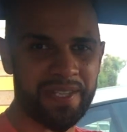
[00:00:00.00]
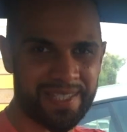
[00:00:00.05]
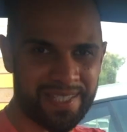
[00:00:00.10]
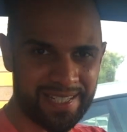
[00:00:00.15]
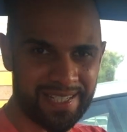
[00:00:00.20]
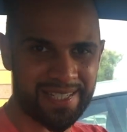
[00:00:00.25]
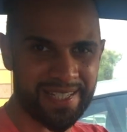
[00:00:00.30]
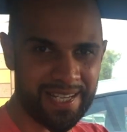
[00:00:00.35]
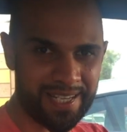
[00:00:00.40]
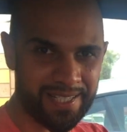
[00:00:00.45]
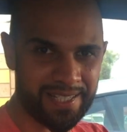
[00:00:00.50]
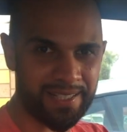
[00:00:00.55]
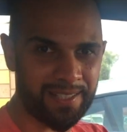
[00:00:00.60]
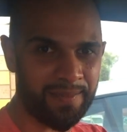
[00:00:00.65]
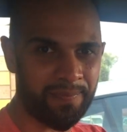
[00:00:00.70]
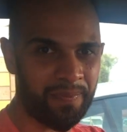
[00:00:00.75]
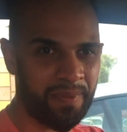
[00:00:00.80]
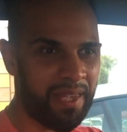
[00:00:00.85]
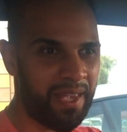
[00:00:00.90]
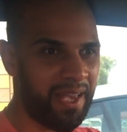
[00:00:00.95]
successor
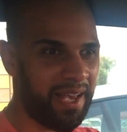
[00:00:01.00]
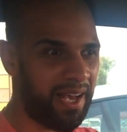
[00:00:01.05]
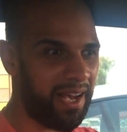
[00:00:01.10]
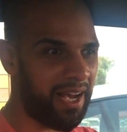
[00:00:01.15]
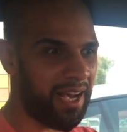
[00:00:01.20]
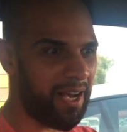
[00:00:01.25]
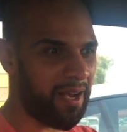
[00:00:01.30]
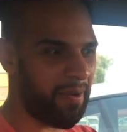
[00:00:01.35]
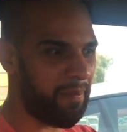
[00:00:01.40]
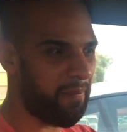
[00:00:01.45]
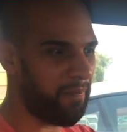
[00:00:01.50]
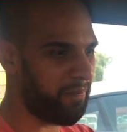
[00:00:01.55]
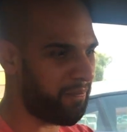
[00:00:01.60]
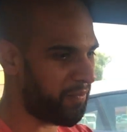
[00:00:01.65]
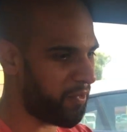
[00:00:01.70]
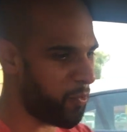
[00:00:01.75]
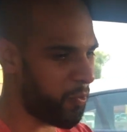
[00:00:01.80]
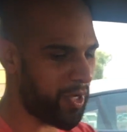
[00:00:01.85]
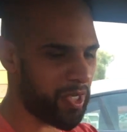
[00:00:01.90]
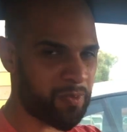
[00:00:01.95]

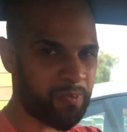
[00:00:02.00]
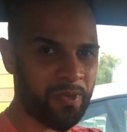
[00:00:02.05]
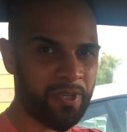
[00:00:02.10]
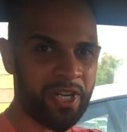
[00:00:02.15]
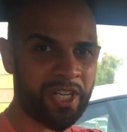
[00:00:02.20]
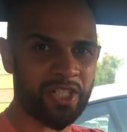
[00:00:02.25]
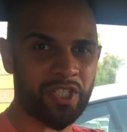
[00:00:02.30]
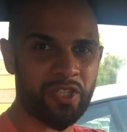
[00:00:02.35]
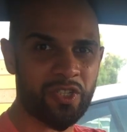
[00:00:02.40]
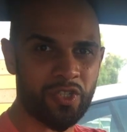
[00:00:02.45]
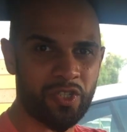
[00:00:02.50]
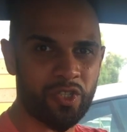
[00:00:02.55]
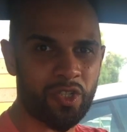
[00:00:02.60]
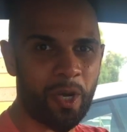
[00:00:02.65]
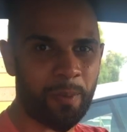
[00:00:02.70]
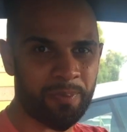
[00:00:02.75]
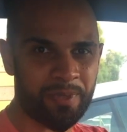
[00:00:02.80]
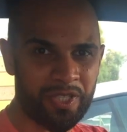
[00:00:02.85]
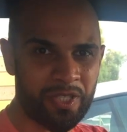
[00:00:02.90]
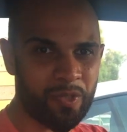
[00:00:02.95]
once production
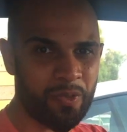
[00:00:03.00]
stopped in